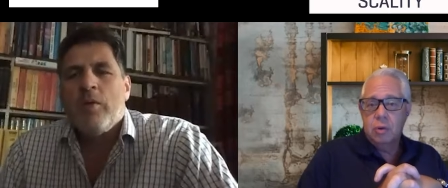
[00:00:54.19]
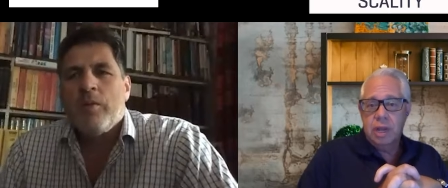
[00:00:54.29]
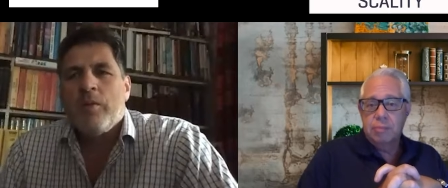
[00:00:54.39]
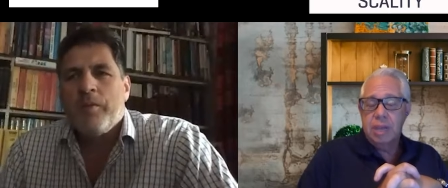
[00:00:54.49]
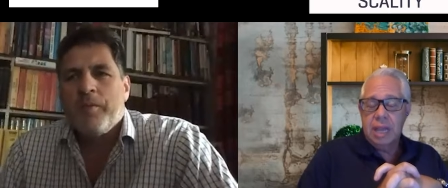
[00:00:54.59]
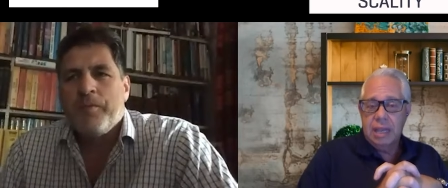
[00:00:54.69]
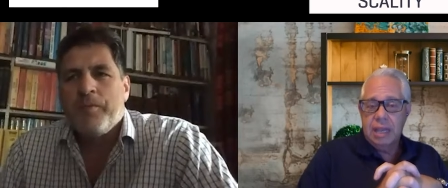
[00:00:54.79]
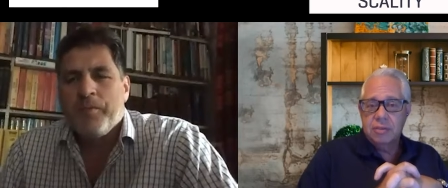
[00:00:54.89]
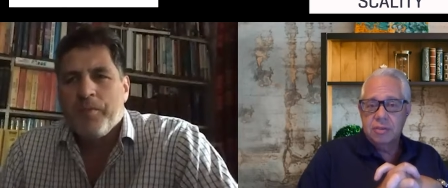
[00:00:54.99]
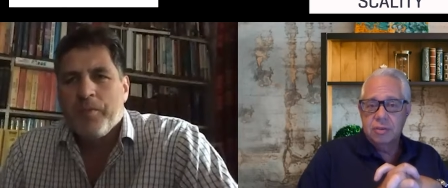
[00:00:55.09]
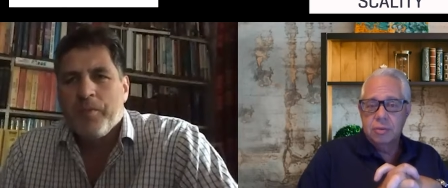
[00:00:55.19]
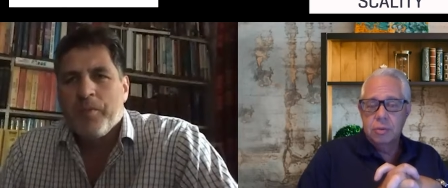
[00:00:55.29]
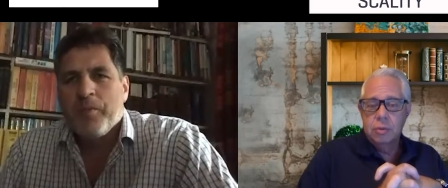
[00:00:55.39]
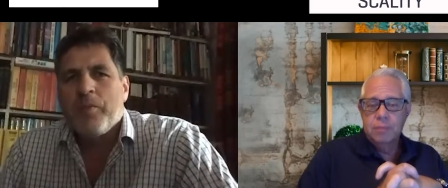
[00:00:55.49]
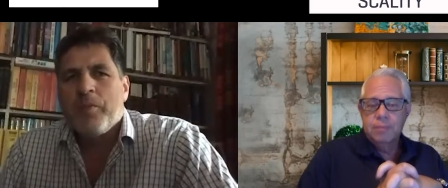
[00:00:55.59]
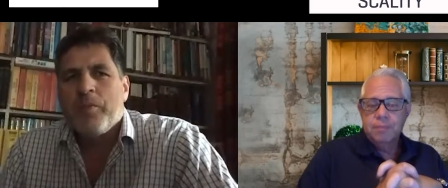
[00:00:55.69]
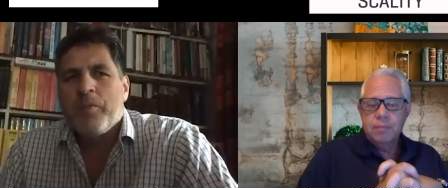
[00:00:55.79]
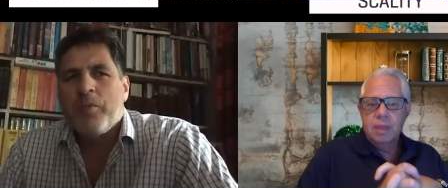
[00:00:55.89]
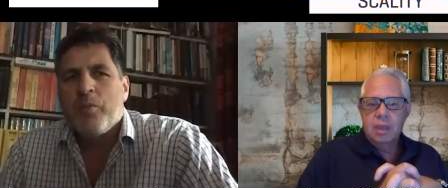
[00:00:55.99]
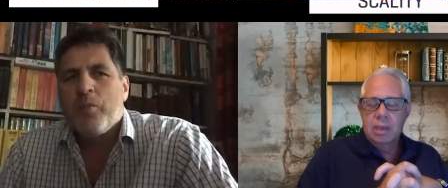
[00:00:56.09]
Speaker 1: or had plans to
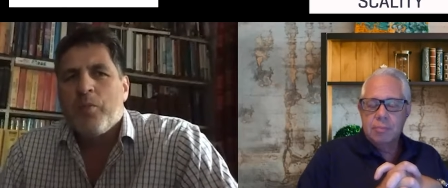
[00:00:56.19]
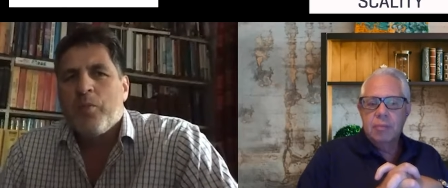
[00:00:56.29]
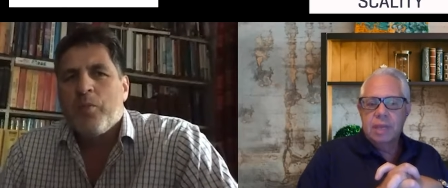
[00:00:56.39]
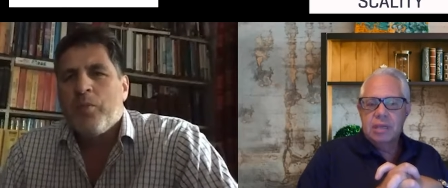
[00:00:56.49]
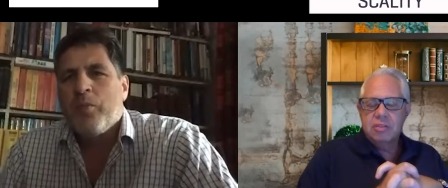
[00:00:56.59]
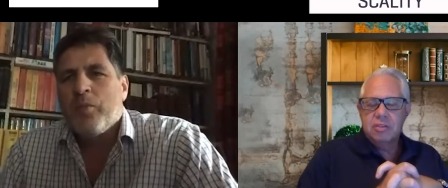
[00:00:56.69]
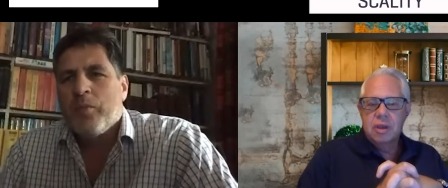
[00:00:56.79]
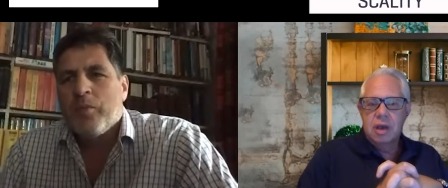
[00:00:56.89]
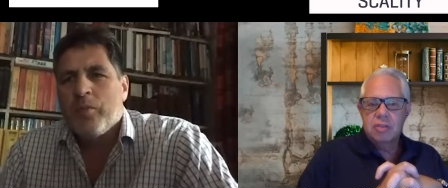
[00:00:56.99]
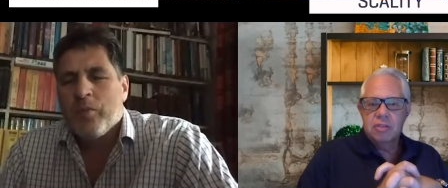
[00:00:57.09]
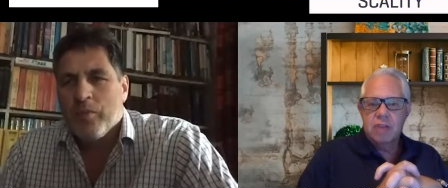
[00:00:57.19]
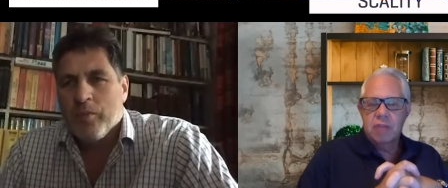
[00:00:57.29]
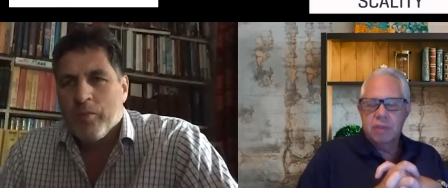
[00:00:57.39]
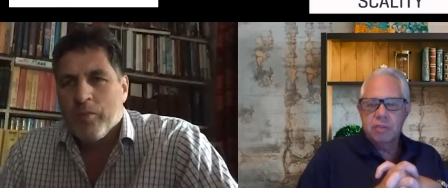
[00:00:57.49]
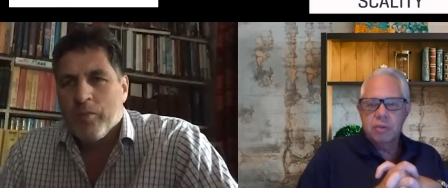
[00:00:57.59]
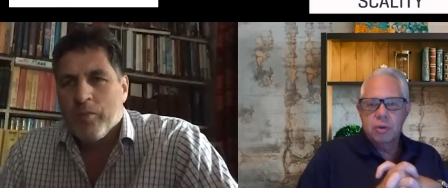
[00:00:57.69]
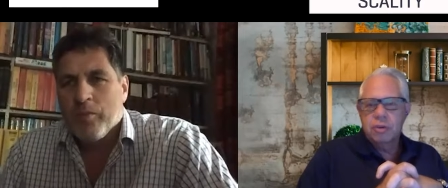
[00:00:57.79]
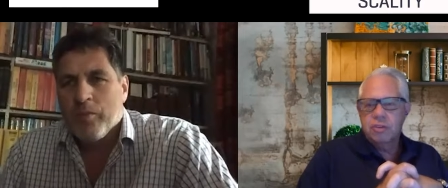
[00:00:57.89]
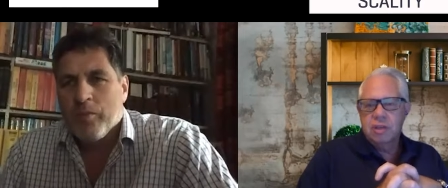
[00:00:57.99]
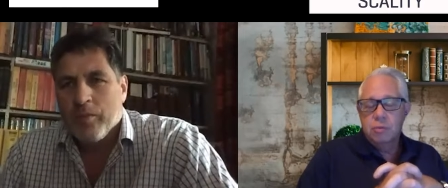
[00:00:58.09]
implement sovereign
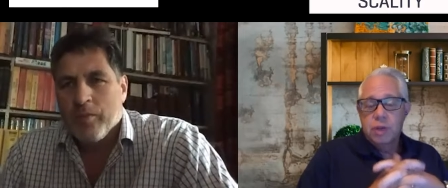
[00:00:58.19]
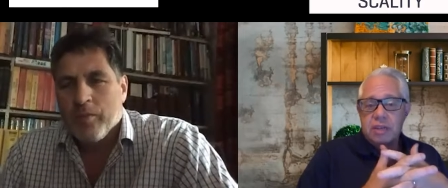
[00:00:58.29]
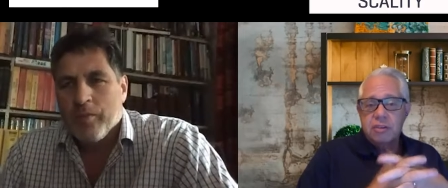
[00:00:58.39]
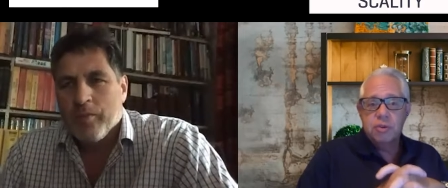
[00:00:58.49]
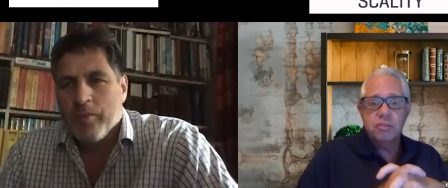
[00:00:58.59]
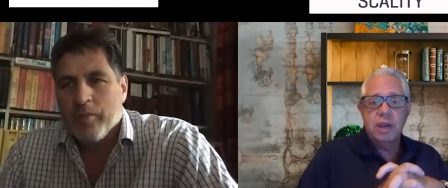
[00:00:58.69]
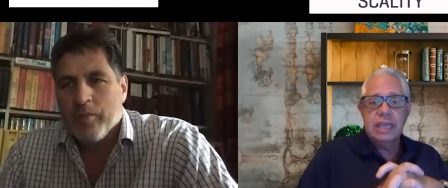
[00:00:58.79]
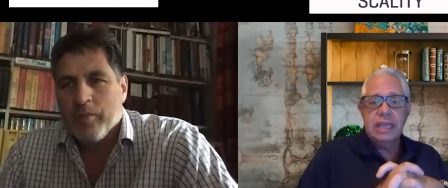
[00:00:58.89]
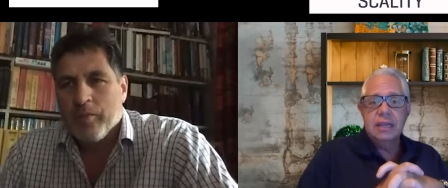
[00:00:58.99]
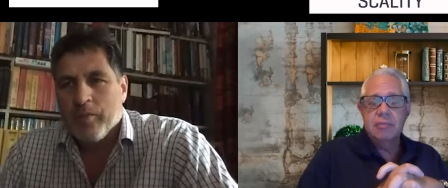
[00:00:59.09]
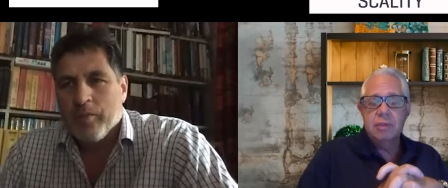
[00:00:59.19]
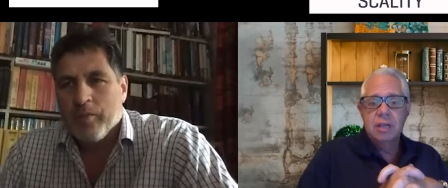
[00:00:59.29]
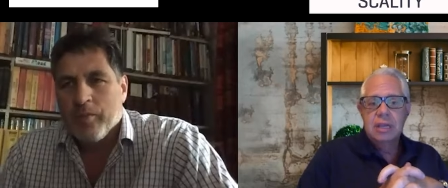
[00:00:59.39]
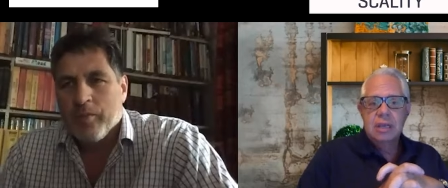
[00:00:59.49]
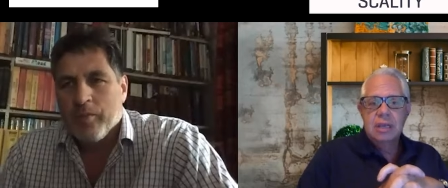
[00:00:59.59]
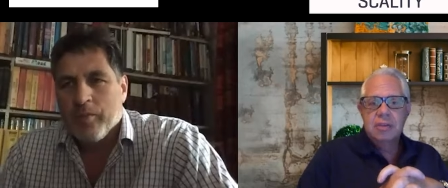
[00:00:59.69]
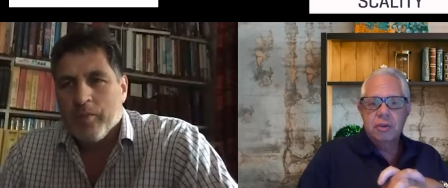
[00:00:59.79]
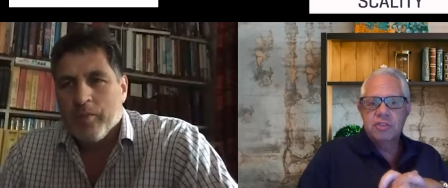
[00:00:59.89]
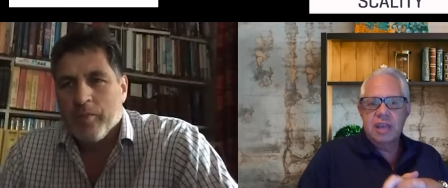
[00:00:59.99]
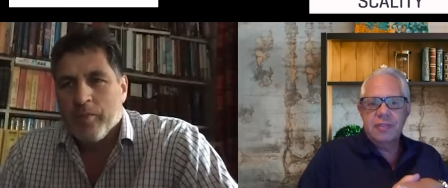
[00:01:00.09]
storage, and really to a striking level. It
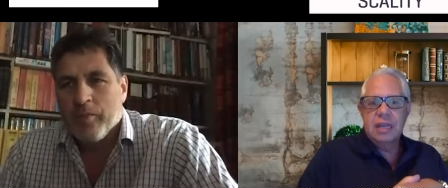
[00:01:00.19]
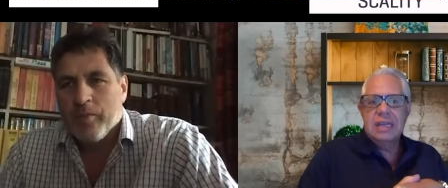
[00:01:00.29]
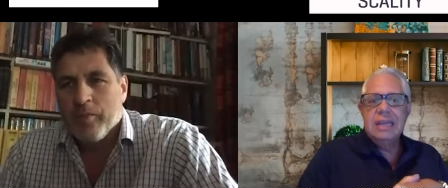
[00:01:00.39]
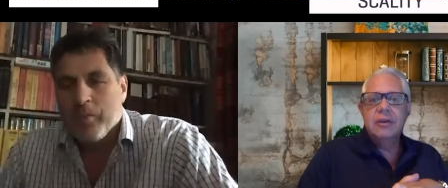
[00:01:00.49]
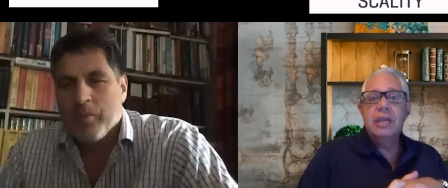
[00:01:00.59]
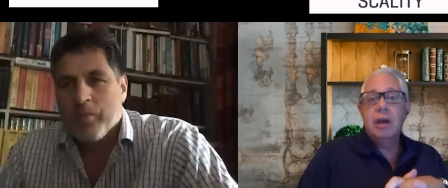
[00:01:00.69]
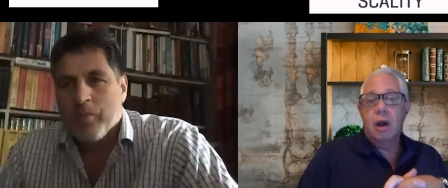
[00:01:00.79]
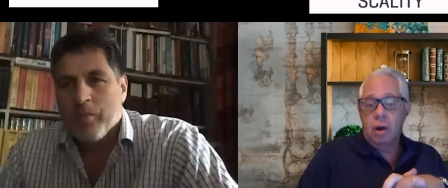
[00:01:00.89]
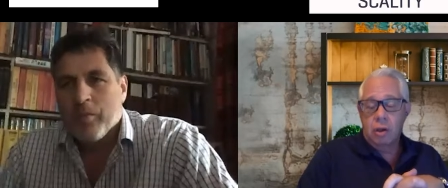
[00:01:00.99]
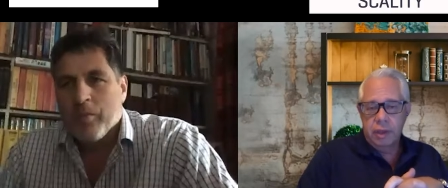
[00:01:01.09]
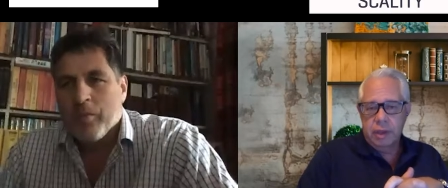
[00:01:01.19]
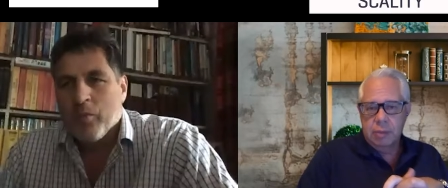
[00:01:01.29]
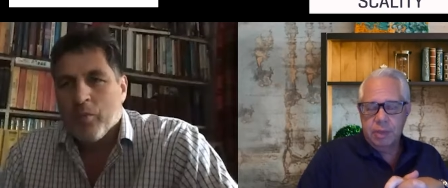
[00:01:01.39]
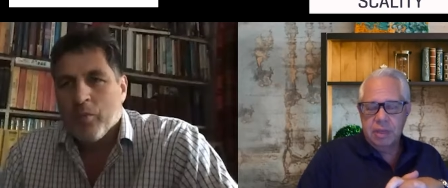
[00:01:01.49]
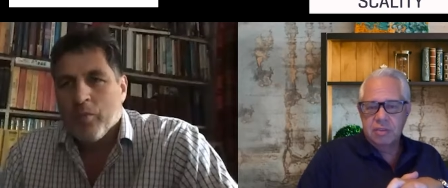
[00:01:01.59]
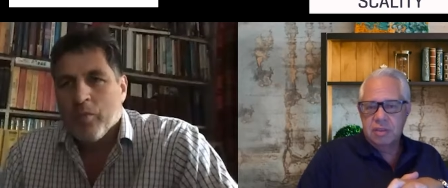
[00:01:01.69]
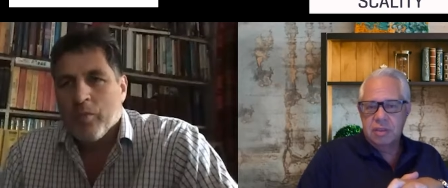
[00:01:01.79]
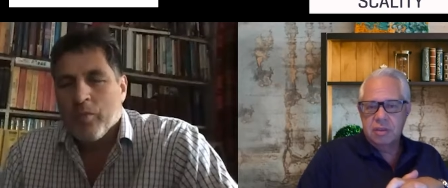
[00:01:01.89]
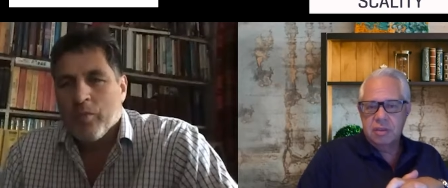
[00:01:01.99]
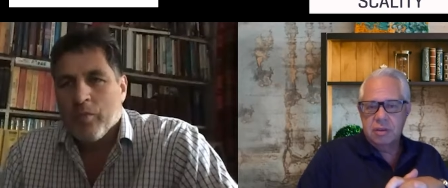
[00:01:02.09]
turns out that nearly all the companies in
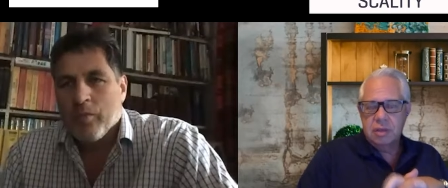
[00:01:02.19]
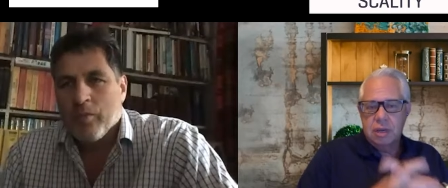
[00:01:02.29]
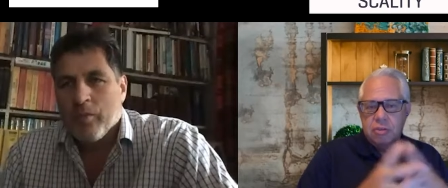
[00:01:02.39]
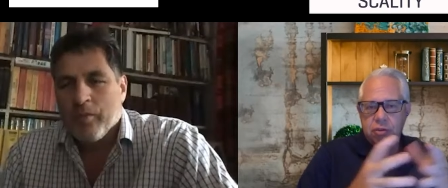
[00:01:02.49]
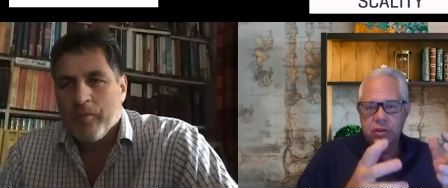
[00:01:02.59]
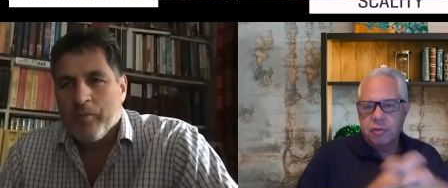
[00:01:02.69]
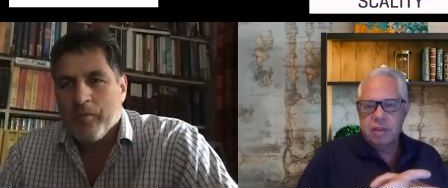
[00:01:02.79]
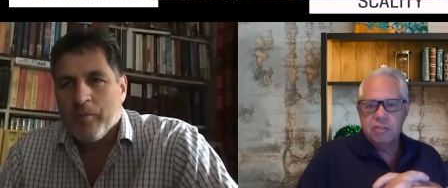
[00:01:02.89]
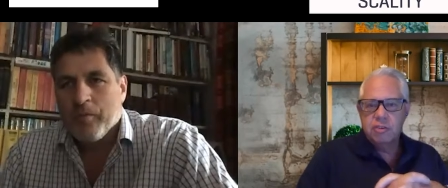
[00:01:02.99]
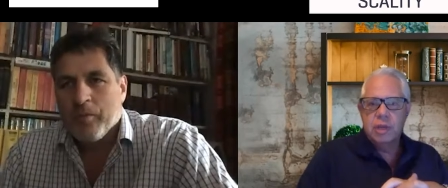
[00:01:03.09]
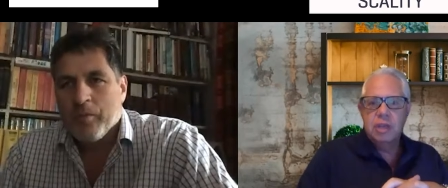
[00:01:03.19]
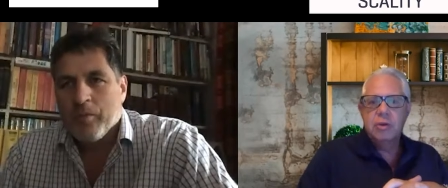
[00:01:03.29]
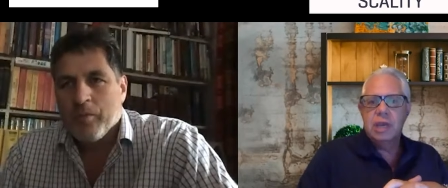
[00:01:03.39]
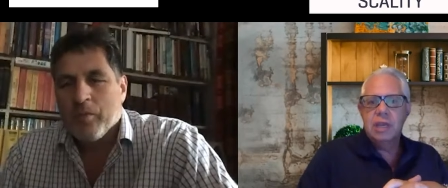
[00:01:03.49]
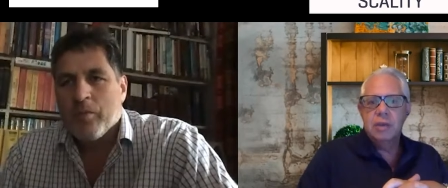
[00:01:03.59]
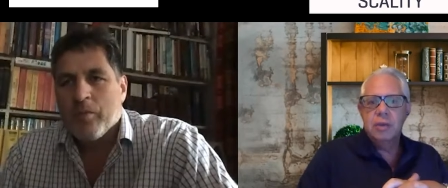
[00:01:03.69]
these countries, France, Germany, UK, and